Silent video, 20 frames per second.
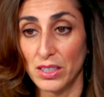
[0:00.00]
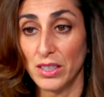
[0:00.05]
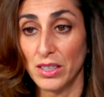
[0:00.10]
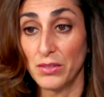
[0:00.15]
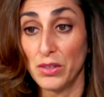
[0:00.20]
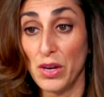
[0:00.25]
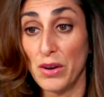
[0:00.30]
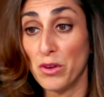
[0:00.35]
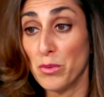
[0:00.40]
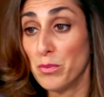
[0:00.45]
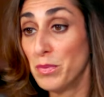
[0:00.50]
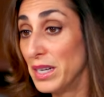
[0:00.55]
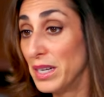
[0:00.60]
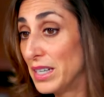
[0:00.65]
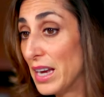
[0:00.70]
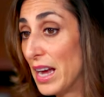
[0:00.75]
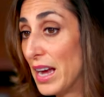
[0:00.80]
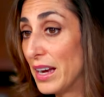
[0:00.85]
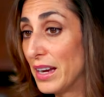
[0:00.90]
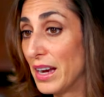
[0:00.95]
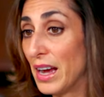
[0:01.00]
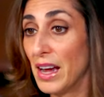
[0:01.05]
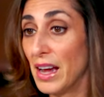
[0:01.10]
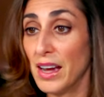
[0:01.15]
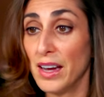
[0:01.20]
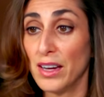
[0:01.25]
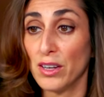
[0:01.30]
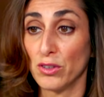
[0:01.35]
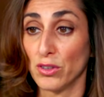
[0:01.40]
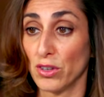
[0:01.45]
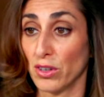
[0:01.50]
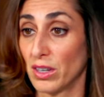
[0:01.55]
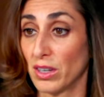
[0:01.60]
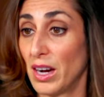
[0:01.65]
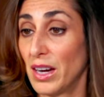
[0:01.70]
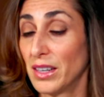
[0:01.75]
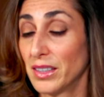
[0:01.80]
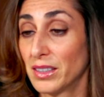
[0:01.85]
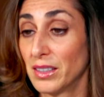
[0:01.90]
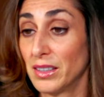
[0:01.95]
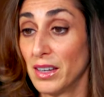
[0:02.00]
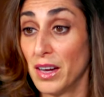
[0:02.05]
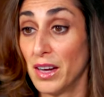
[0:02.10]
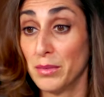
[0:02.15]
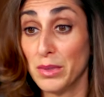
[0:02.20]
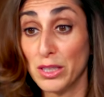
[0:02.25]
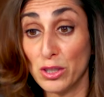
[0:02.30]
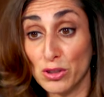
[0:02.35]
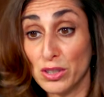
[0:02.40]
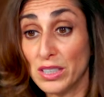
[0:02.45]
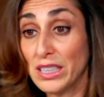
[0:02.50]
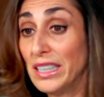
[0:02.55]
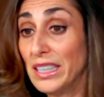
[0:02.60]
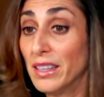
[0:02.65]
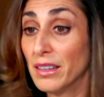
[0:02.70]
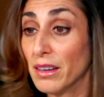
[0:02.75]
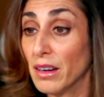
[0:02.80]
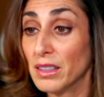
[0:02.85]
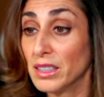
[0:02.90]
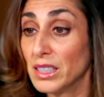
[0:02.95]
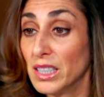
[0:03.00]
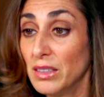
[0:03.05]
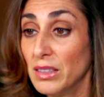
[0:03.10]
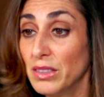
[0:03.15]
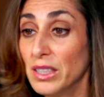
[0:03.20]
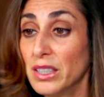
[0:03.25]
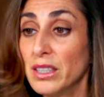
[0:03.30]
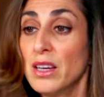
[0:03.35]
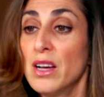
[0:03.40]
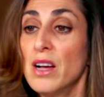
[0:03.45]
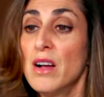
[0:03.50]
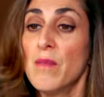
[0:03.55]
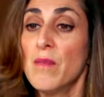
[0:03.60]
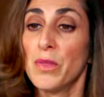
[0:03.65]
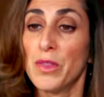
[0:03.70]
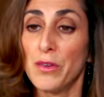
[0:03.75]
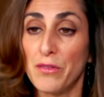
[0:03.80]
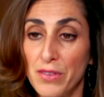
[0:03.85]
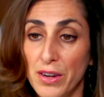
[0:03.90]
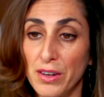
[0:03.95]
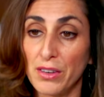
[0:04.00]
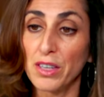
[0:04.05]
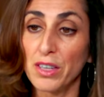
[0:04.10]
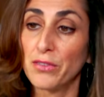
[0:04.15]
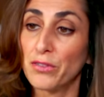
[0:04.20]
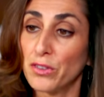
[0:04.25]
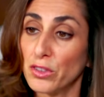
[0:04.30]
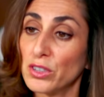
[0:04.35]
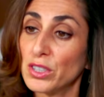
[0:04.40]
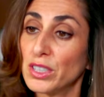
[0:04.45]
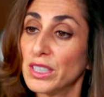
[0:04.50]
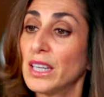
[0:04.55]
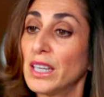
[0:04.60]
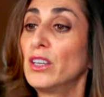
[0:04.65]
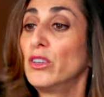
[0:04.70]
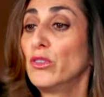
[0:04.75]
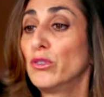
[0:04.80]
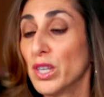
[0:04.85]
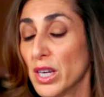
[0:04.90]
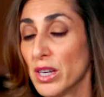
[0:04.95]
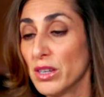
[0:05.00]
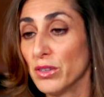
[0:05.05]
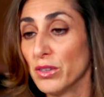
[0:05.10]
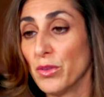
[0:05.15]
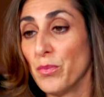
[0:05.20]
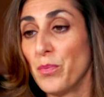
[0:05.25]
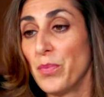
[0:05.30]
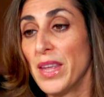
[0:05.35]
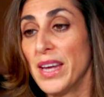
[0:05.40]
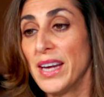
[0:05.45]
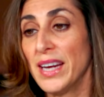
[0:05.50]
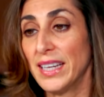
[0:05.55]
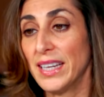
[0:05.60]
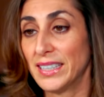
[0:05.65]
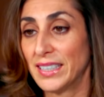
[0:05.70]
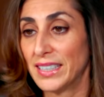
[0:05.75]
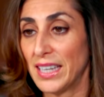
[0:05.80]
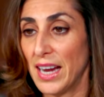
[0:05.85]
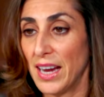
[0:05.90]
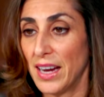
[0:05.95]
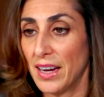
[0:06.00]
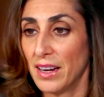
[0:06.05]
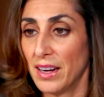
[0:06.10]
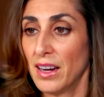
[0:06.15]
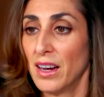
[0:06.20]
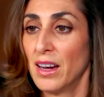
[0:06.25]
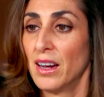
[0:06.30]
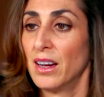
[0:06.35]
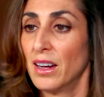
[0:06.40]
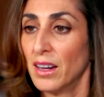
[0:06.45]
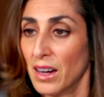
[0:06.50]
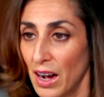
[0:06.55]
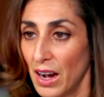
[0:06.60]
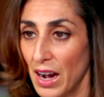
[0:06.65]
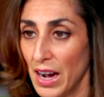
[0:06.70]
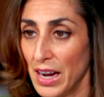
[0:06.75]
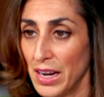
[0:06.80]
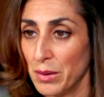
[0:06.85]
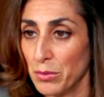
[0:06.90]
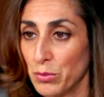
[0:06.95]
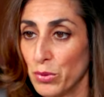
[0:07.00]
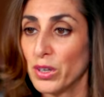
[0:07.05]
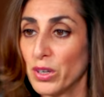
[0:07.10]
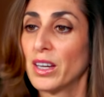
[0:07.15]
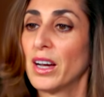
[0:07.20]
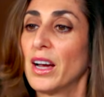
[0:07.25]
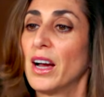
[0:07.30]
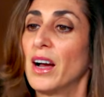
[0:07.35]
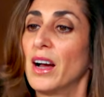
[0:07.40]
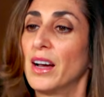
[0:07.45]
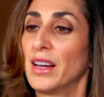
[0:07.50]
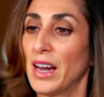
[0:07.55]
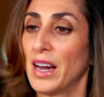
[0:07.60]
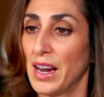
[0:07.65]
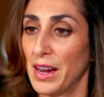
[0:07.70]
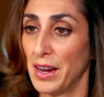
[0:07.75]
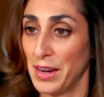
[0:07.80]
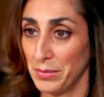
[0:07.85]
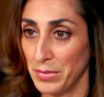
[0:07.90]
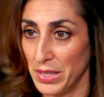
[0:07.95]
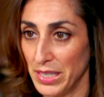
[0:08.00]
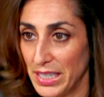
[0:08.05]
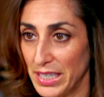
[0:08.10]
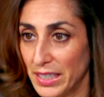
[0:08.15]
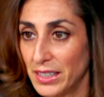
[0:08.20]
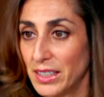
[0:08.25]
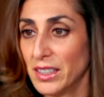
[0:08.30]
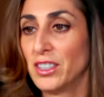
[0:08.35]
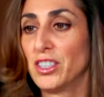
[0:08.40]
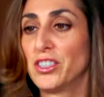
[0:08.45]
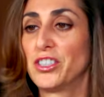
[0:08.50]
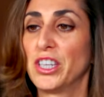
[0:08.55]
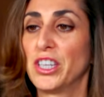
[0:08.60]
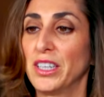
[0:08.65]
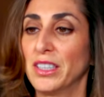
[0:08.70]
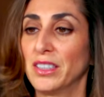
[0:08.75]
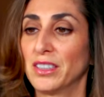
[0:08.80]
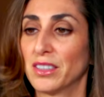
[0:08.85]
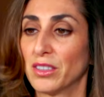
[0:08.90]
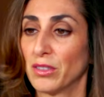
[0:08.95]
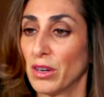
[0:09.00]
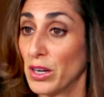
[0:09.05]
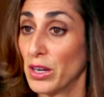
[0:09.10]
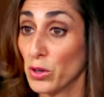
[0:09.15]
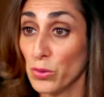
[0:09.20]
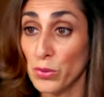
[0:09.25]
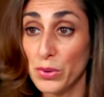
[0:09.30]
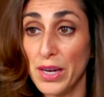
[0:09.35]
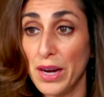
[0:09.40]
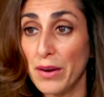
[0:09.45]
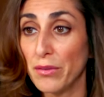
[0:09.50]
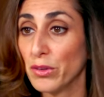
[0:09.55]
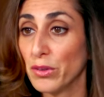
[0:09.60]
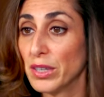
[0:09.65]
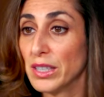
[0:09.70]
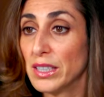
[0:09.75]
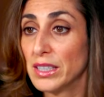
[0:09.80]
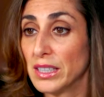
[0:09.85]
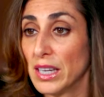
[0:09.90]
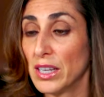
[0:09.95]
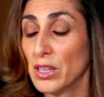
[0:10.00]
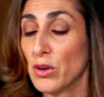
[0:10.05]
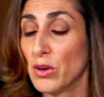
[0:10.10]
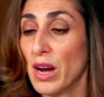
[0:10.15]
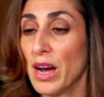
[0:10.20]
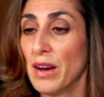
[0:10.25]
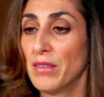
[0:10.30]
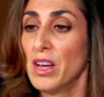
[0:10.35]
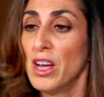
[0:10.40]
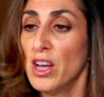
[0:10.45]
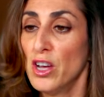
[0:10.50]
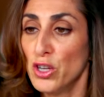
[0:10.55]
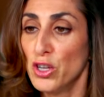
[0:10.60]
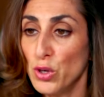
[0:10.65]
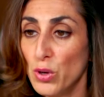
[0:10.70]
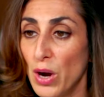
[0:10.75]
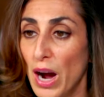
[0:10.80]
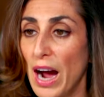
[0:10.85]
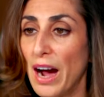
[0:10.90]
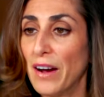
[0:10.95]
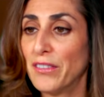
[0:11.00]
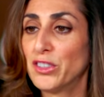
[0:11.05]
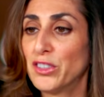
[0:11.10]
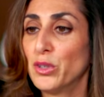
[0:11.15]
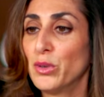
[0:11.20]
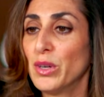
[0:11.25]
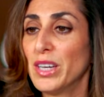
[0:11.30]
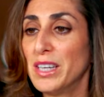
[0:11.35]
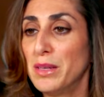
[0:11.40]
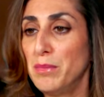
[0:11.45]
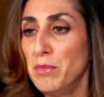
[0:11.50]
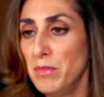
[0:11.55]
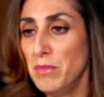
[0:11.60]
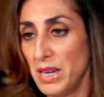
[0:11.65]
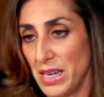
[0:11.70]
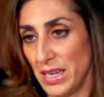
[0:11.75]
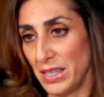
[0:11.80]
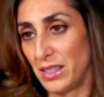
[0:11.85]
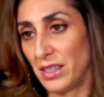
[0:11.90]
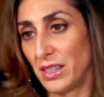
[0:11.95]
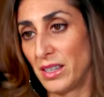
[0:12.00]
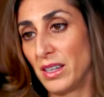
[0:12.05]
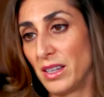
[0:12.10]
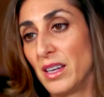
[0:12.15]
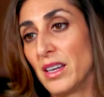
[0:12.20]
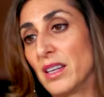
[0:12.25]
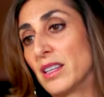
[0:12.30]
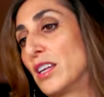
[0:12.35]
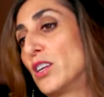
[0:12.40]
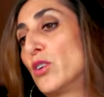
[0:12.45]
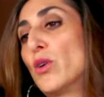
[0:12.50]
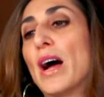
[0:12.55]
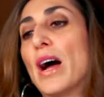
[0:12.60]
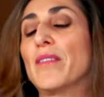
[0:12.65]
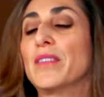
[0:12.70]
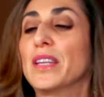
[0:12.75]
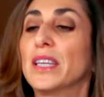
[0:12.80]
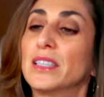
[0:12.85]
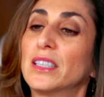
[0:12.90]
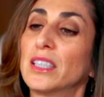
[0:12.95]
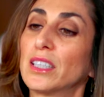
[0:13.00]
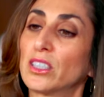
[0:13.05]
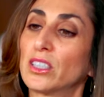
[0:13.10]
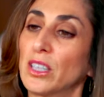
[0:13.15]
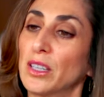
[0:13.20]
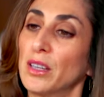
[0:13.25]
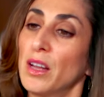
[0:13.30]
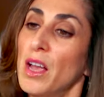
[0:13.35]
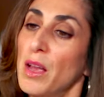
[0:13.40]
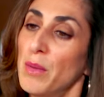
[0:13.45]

Have you ever been to AA or Narcotics Anonymous or seen it on TV? The very first thing you do is say, I am Brooke and I am addicted to cheese, right? Or whatever it is that you have. You have to admit that you have the addiction.